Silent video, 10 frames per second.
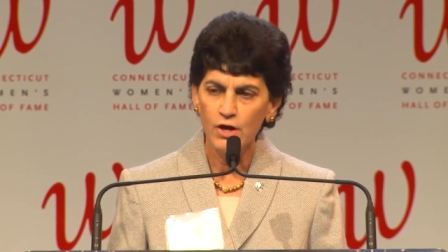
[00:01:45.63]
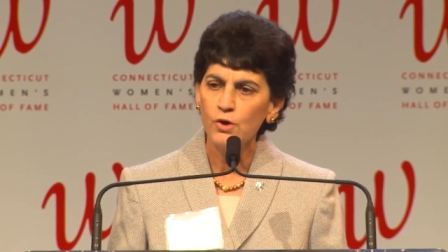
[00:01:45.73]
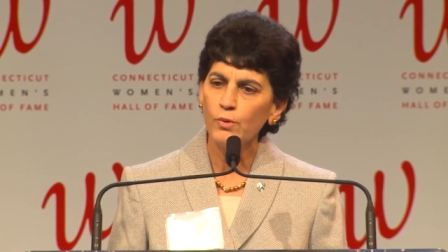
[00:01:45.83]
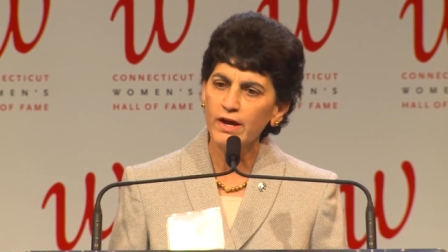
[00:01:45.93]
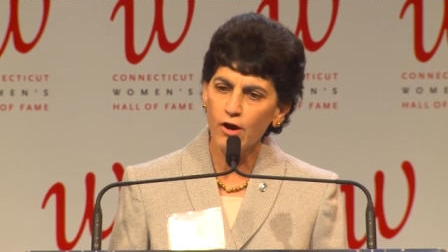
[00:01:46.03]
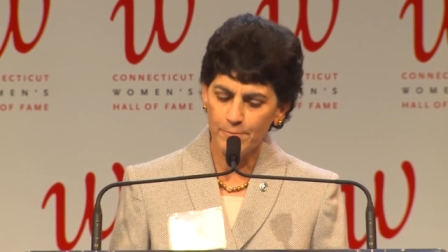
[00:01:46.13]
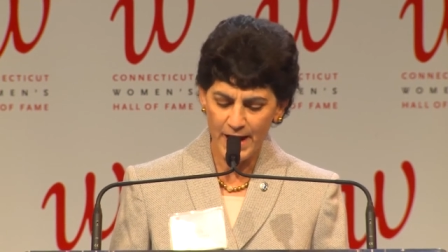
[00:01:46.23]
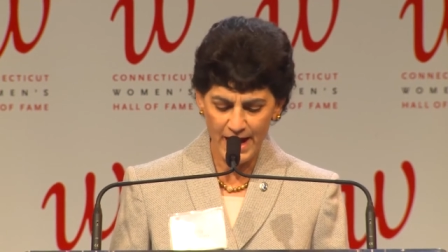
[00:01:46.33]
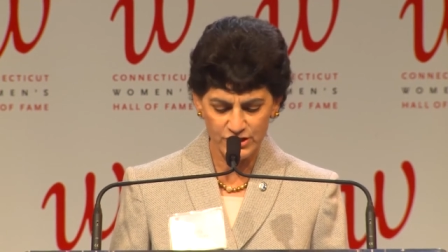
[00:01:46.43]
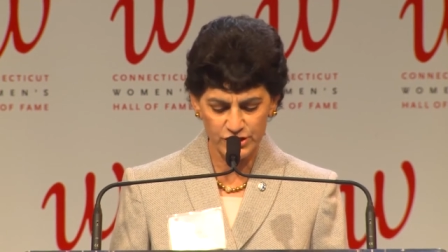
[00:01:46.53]
We are
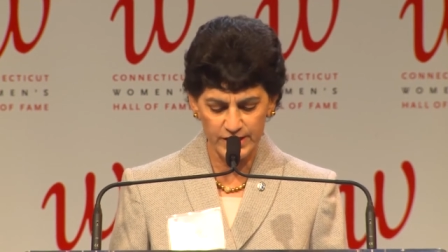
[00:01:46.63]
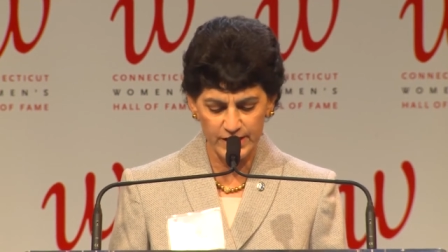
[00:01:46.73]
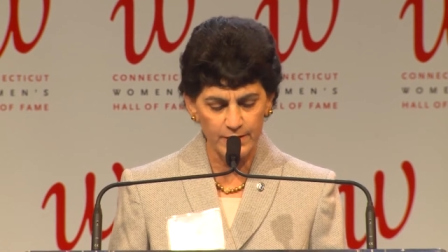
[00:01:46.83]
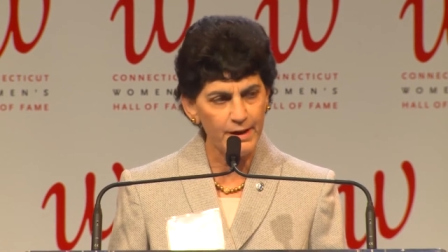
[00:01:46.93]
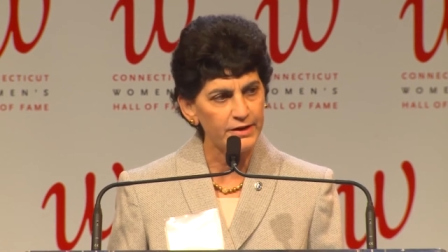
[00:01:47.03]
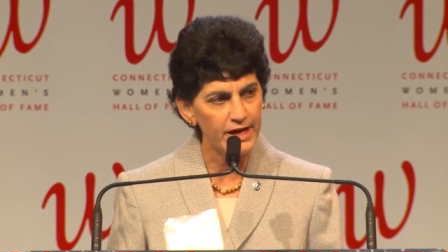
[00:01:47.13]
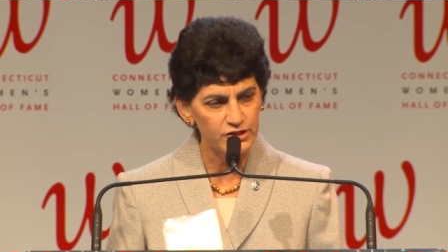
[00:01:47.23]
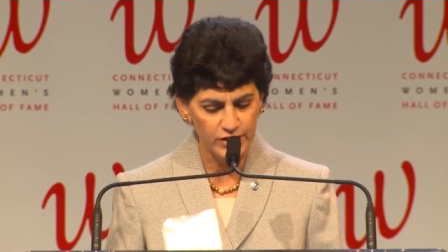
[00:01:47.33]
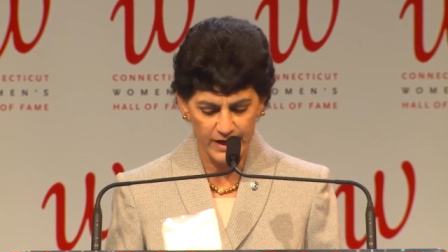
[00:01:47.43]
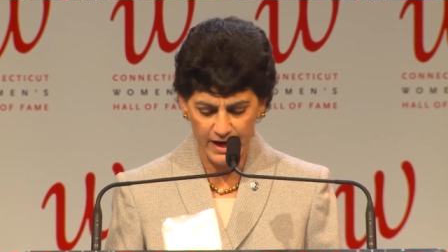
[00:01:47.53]
passionate about
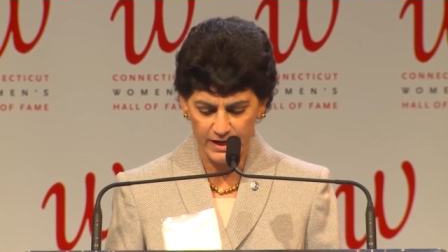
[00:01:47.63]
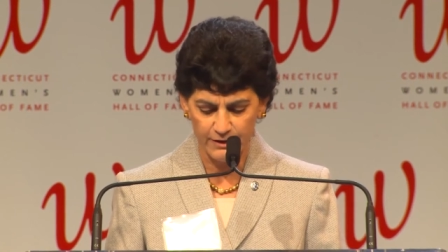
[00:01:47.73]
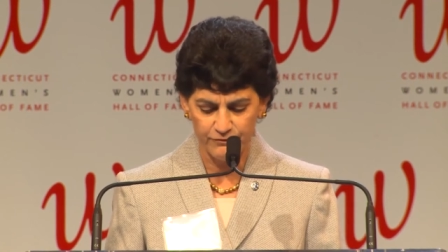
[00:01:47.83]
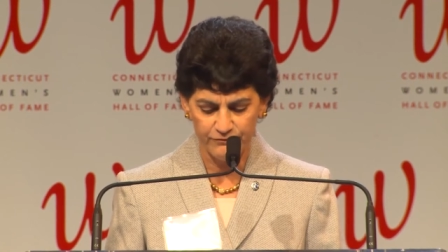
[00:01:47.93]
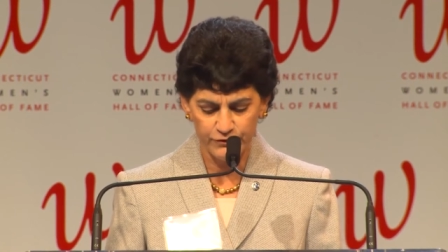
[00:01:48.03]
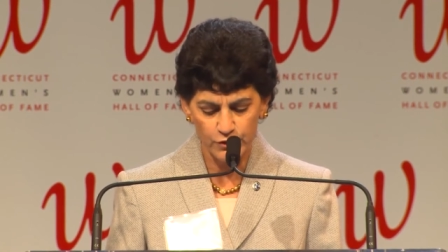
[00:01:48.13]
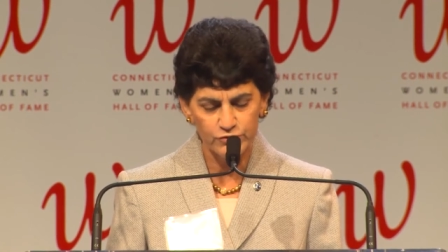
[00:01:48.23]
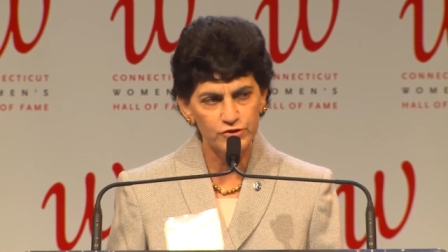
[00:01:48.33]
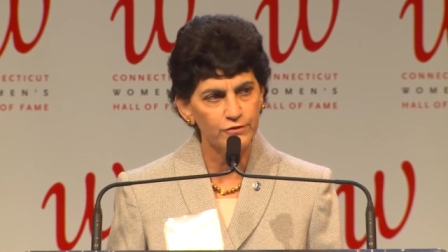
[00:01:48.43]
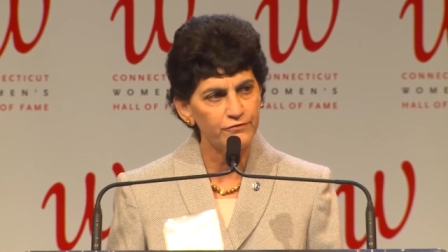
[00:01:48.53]
educating
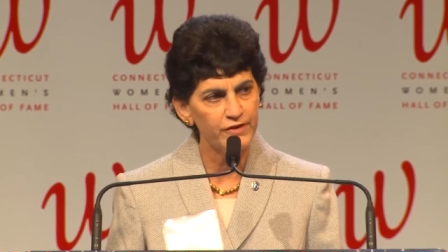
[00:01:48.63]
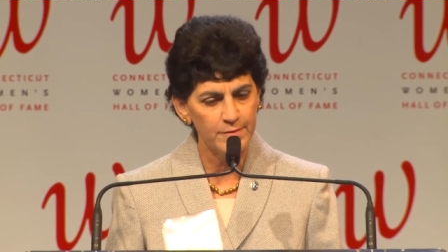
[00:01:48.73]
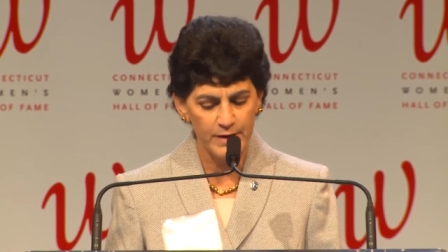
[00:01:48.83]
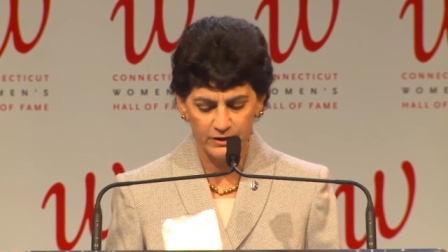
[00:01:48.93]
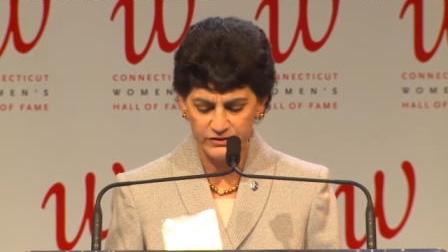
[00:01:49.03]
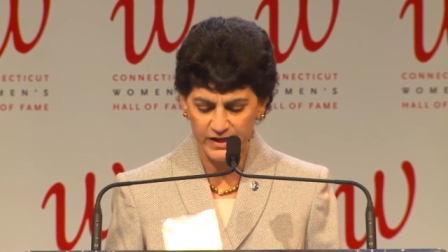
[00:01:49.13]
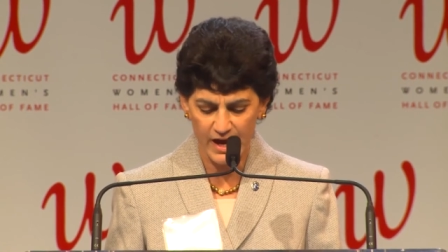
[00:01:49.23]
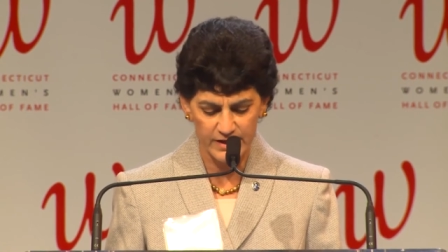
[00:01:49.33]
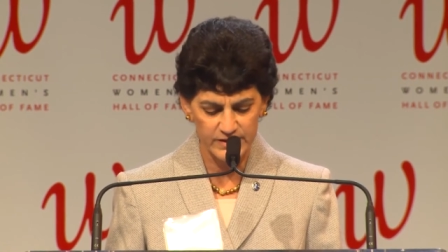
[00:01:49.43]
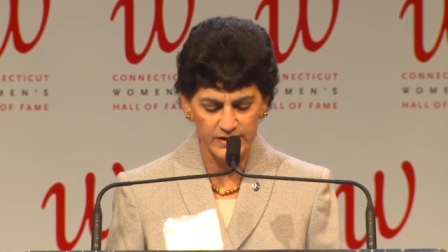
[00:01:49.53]
future female
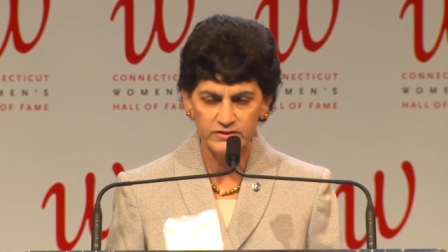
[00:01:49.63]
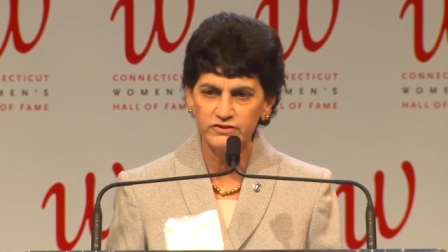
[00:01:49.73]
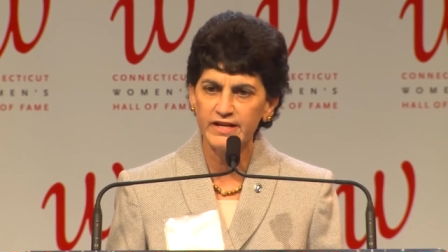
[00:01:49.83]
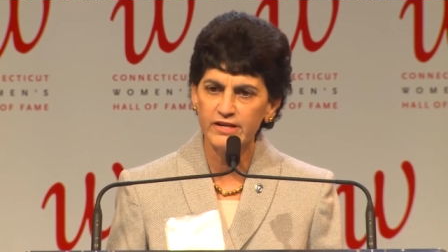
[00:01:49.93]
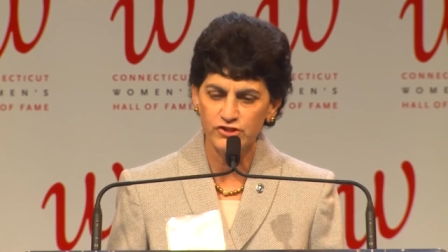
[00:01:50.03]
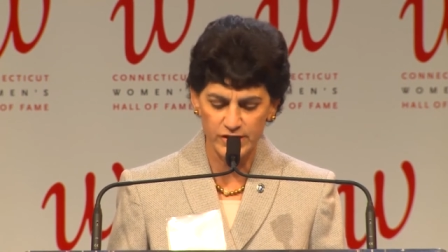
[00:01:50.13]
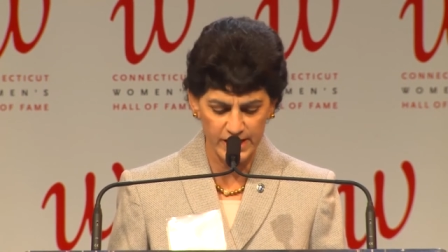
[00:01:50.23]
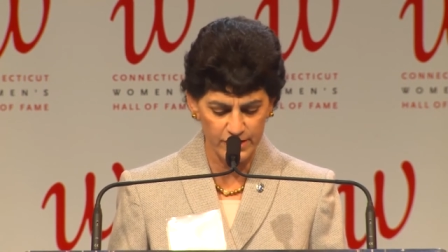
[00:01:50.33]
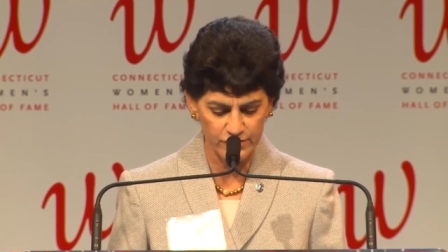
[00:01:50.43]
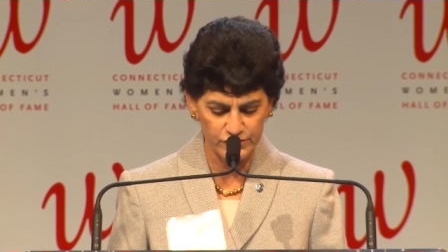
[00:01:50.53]
scientists and
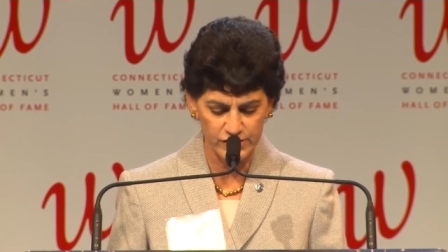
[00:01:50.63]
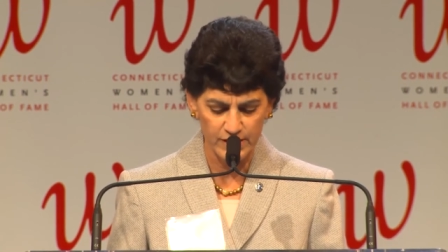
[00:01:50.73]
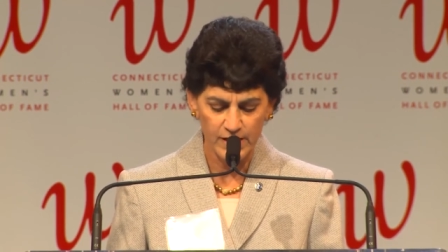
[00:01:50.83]
engineers